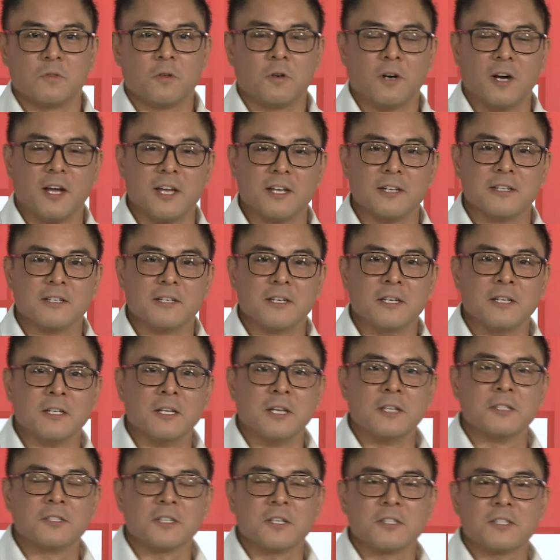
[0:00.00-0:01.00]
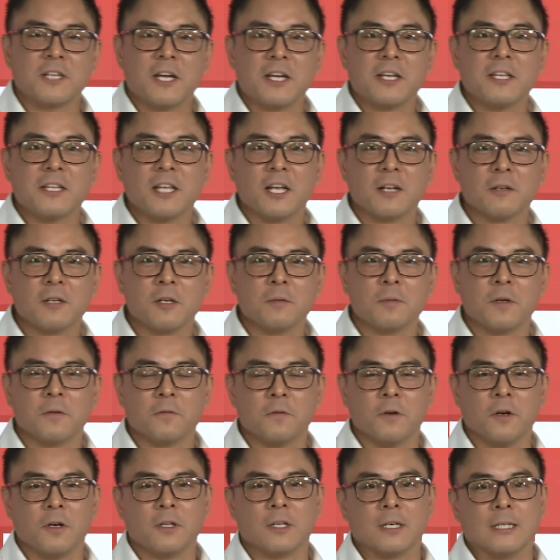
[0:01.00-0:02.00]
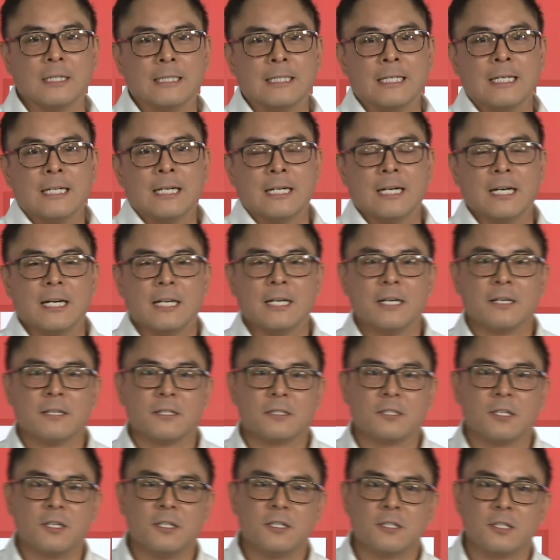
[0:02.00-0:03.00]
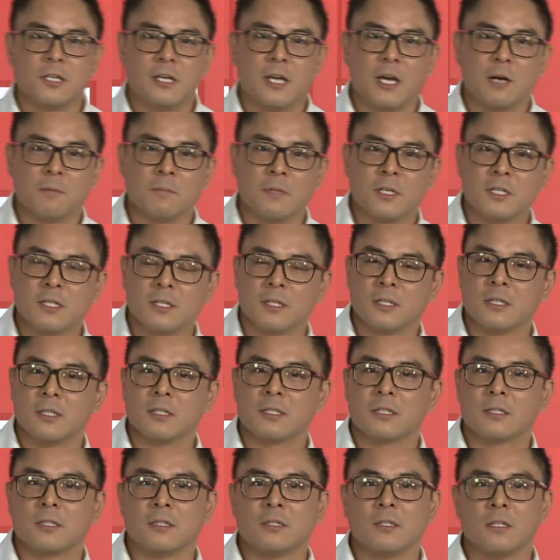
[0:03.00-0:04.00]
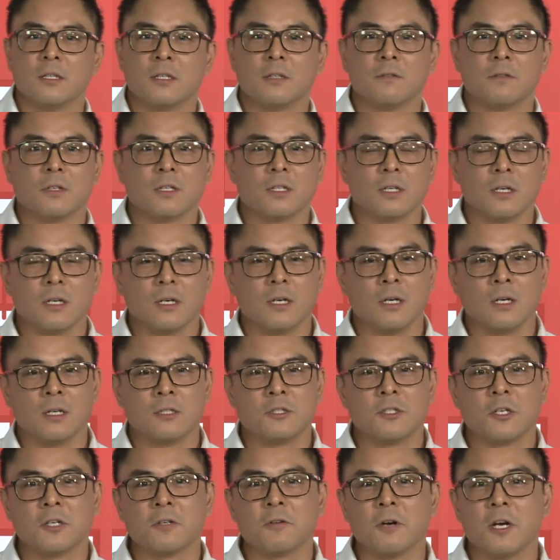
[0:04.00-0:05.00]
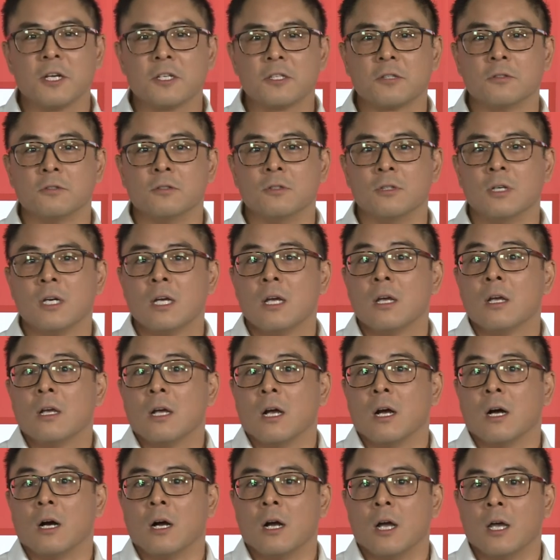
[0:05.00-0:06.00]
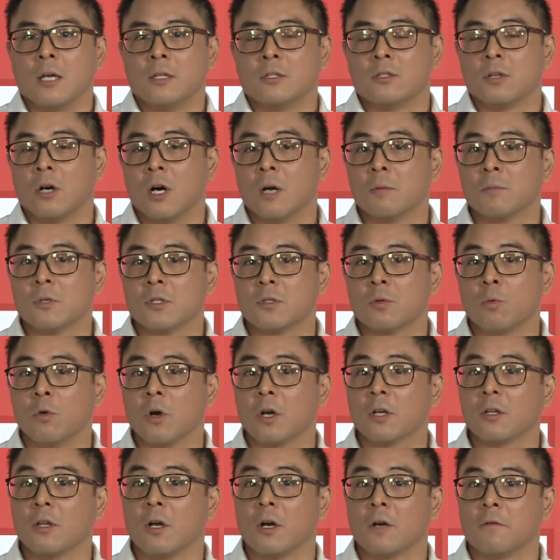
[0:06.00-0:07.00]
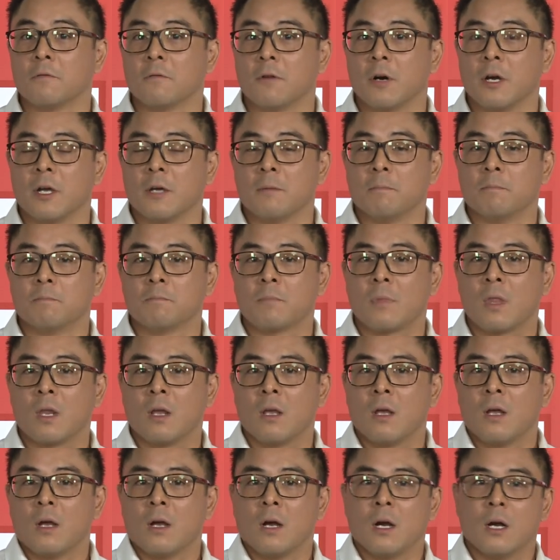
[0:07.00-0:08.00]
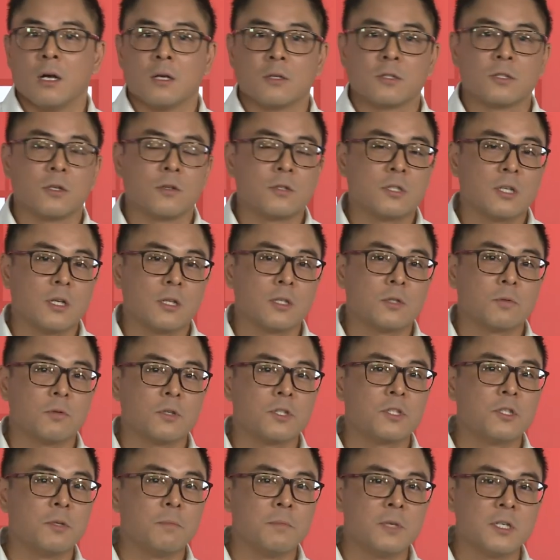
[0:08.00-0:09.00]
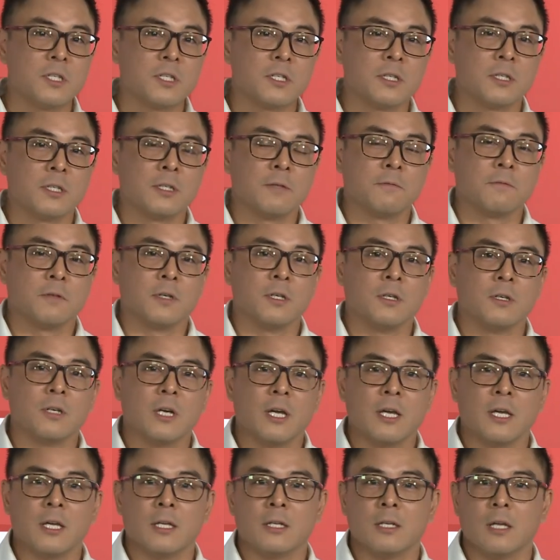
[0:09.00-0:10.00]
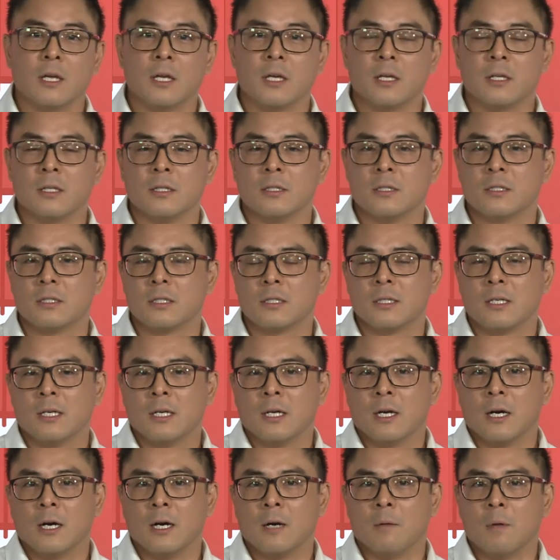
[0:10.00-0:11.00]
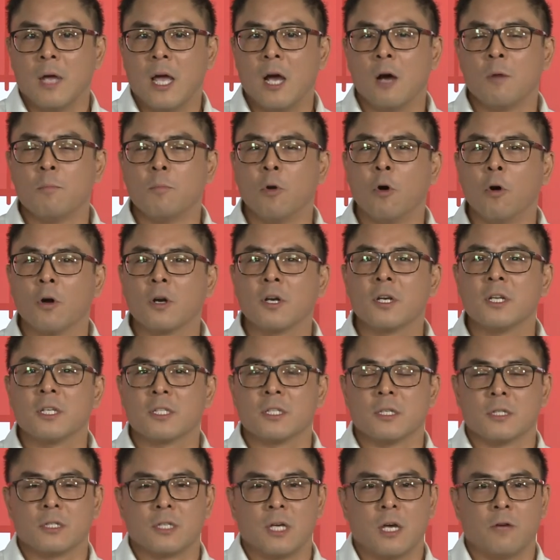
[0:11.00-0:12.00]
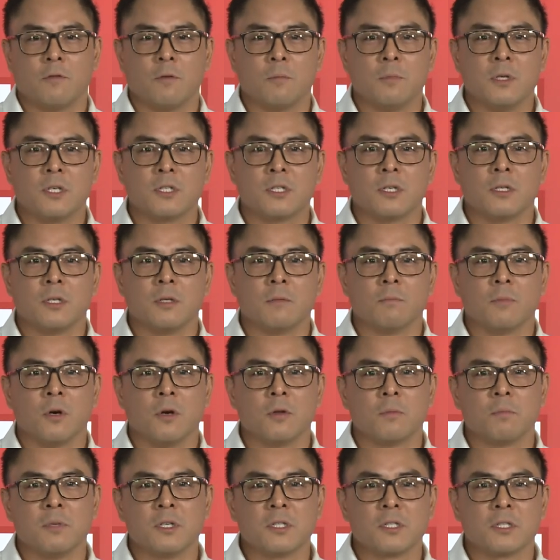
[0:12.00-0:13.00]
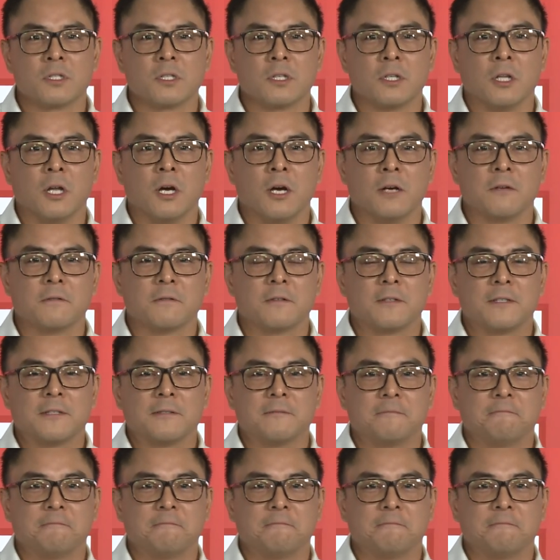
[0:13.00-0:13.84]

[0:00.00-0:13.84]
Great. And so taking that a little bit further, here at GG, our mission is to deliver a generational and timeless work-life frame. So tell us, what's your mission, Phil, and how important is it to have a mission in both business and life?